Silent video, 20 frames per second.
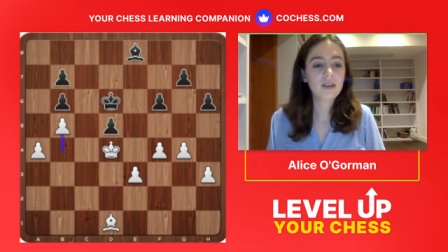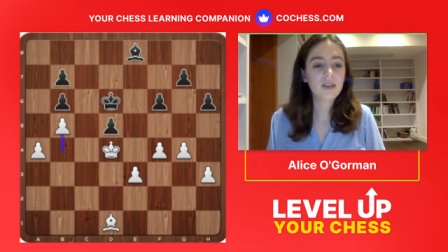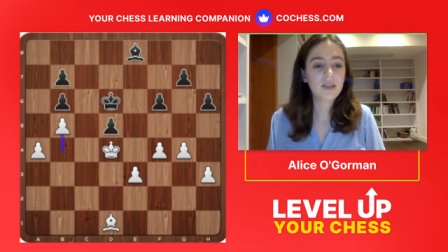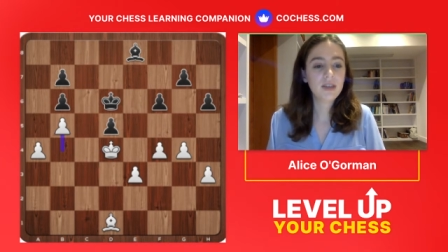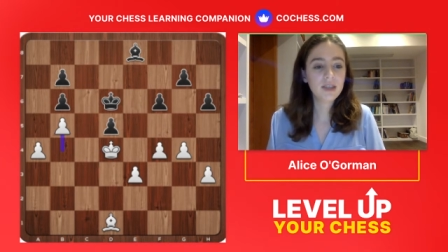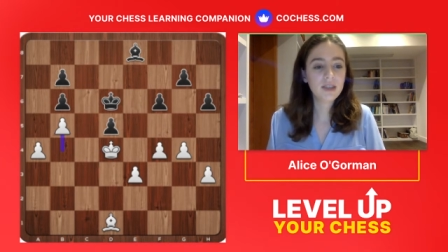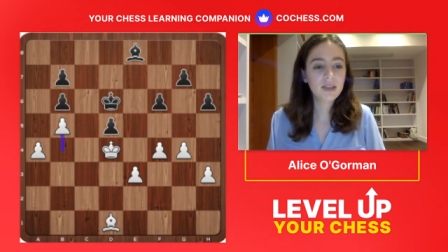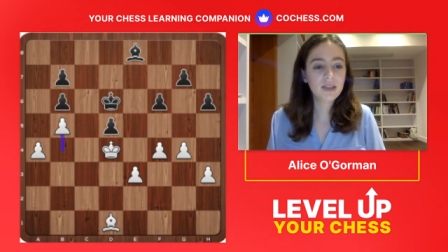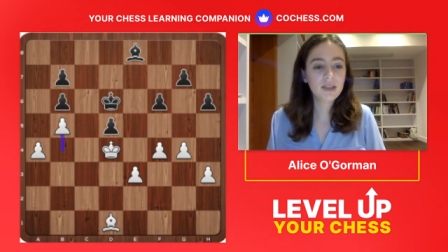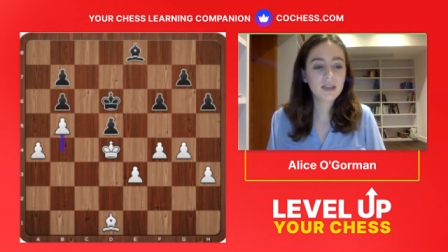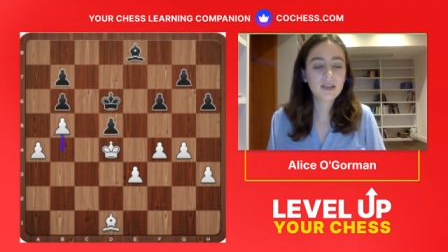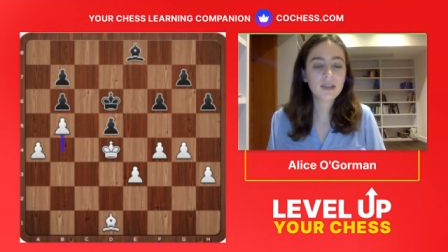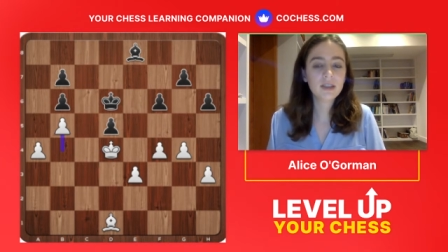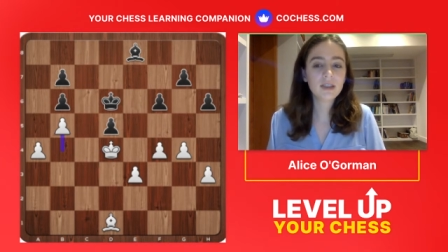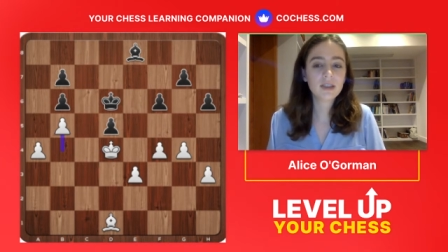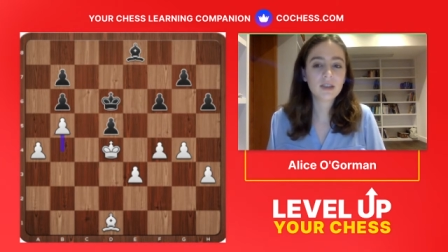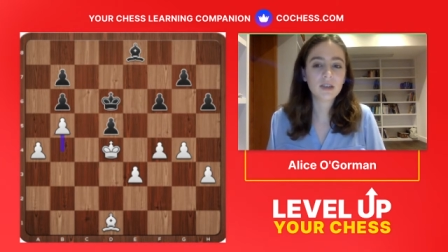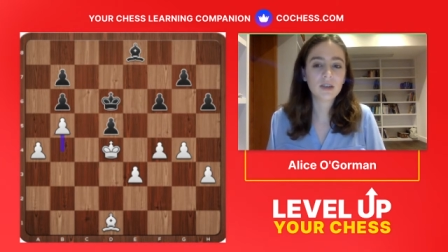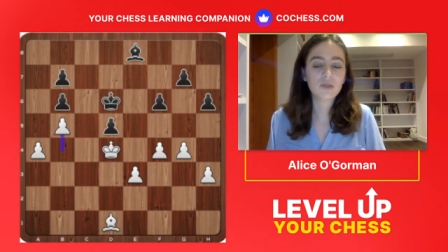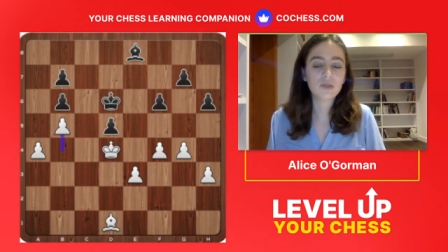this is
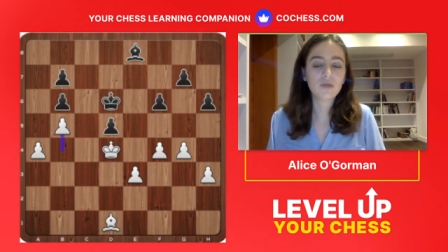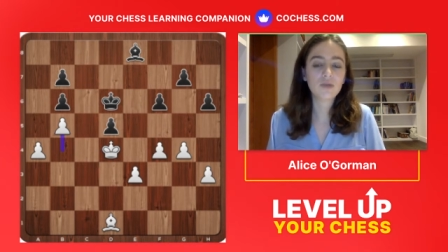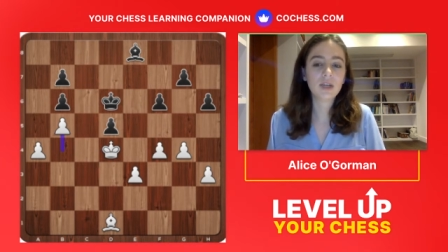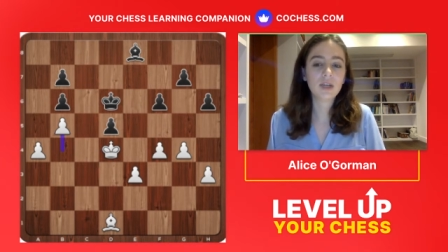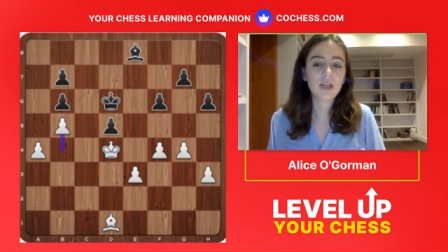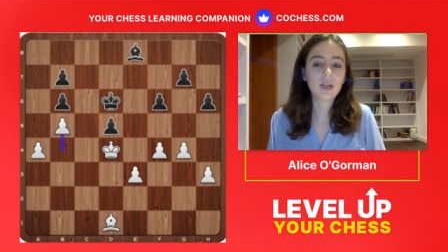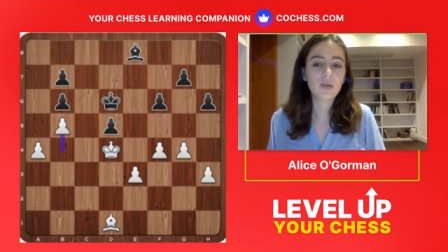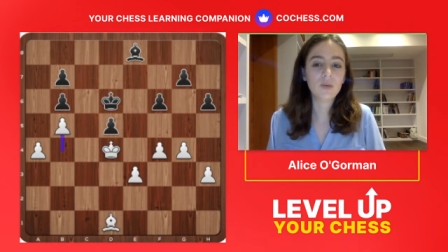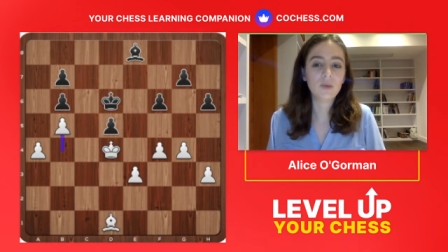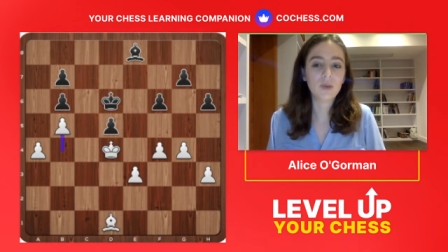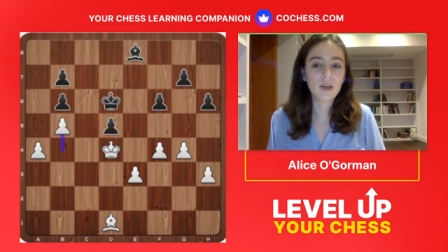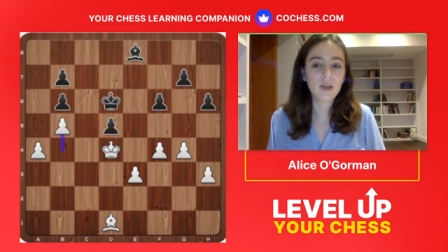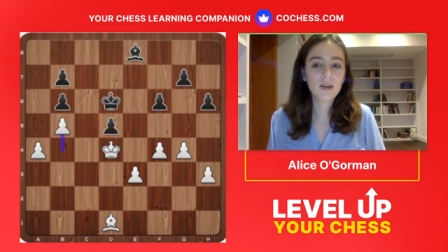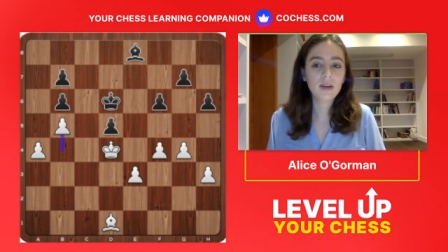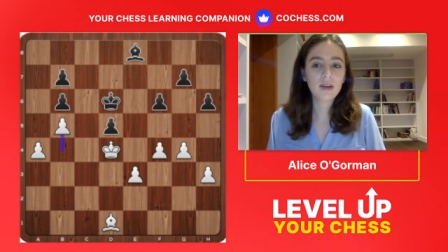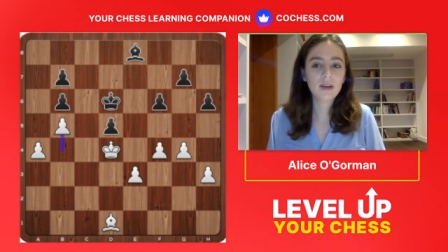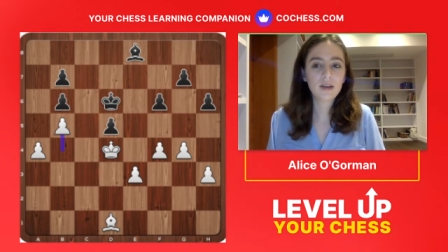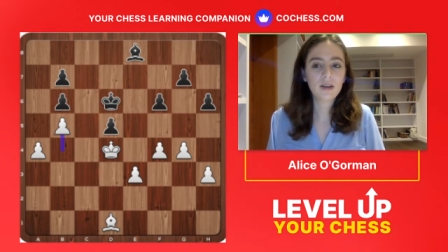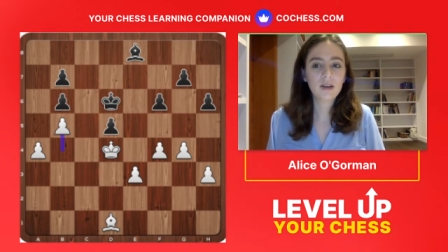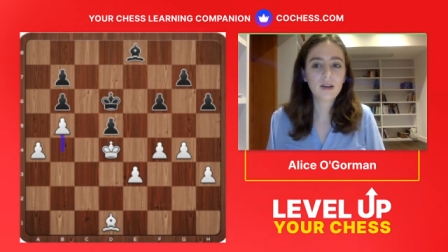still really weak
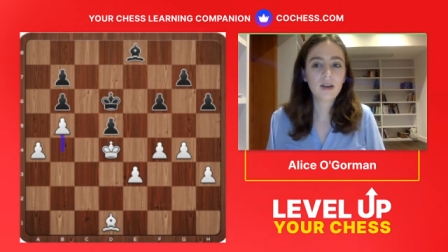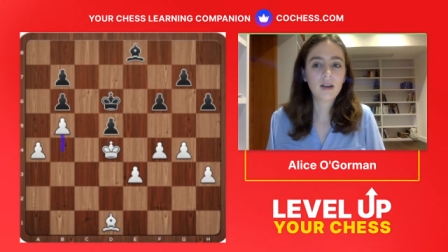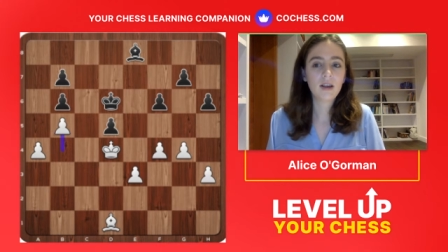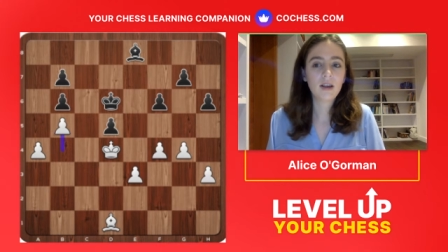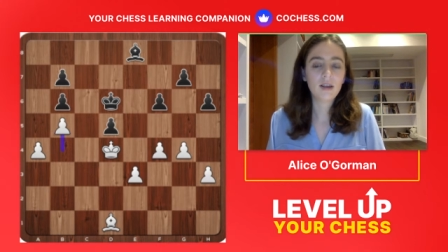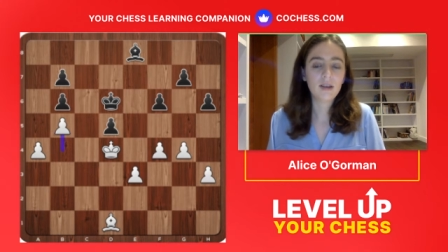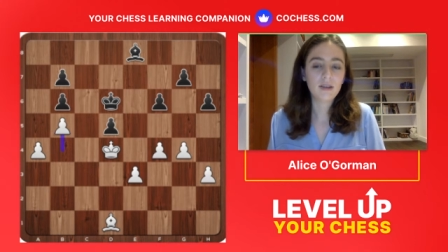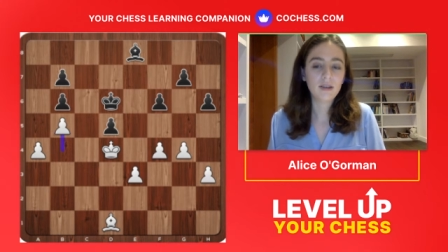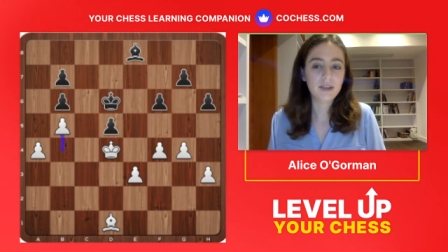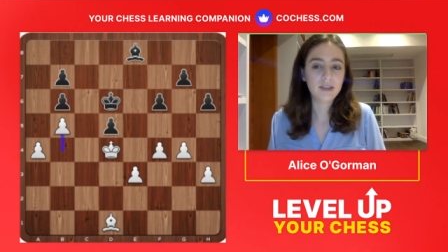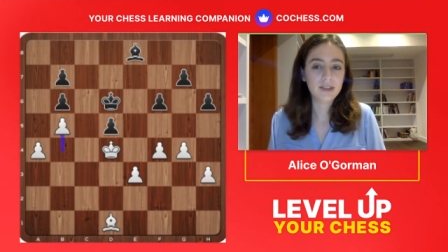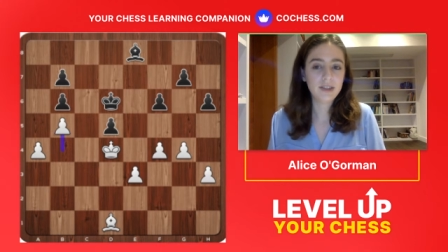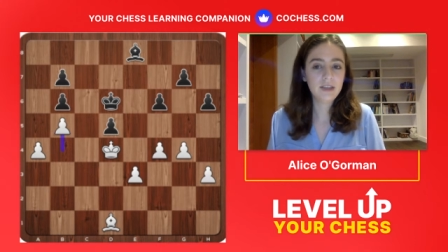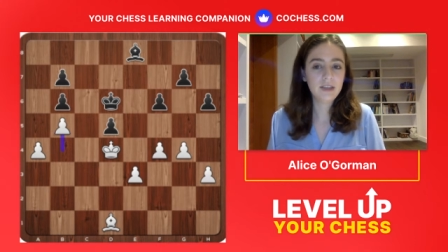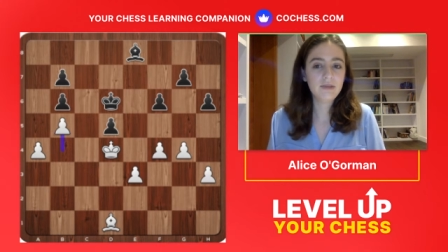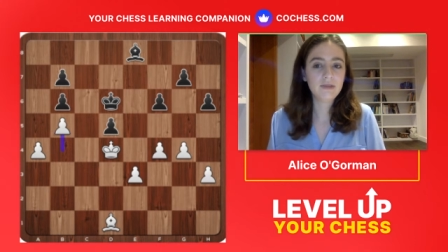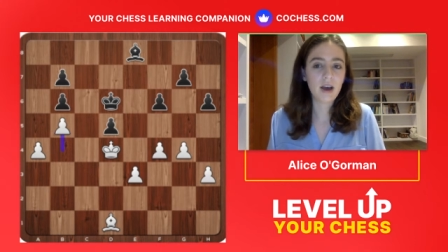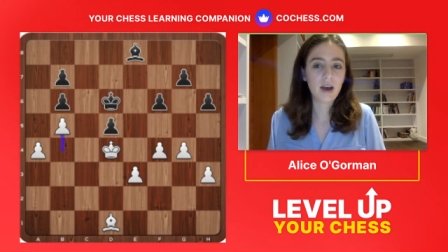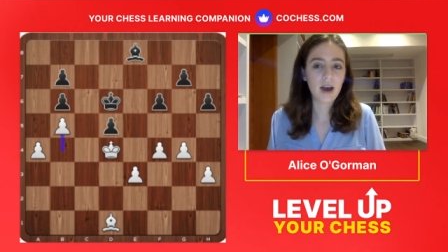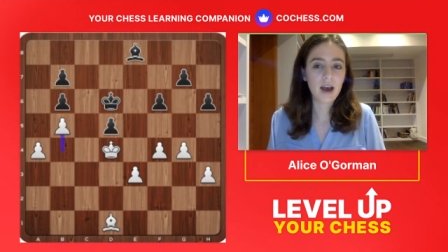on
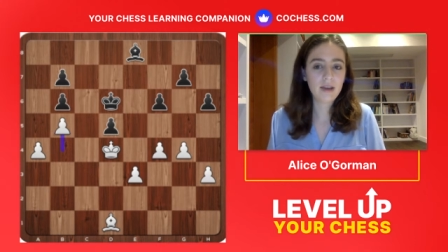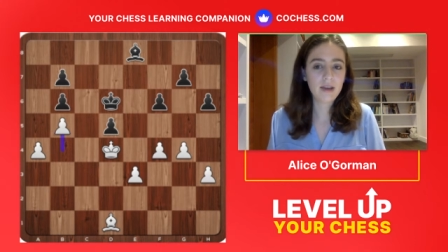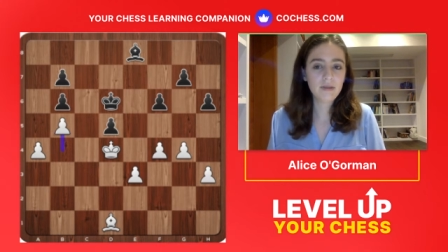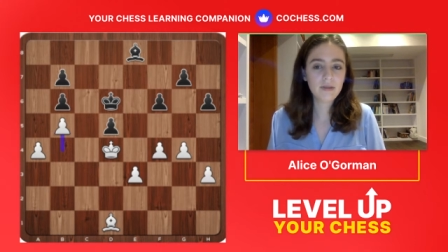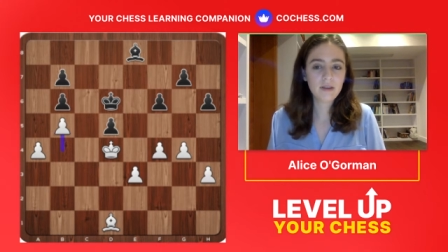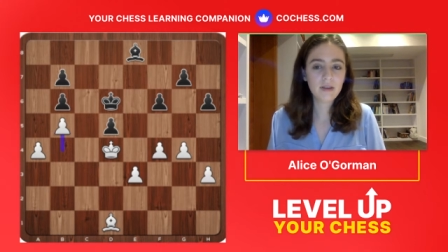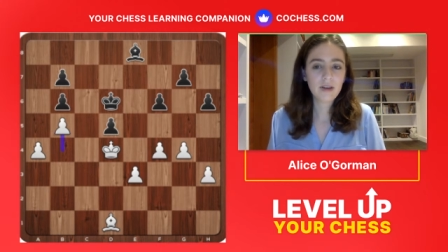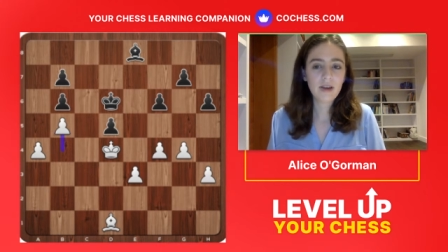d5,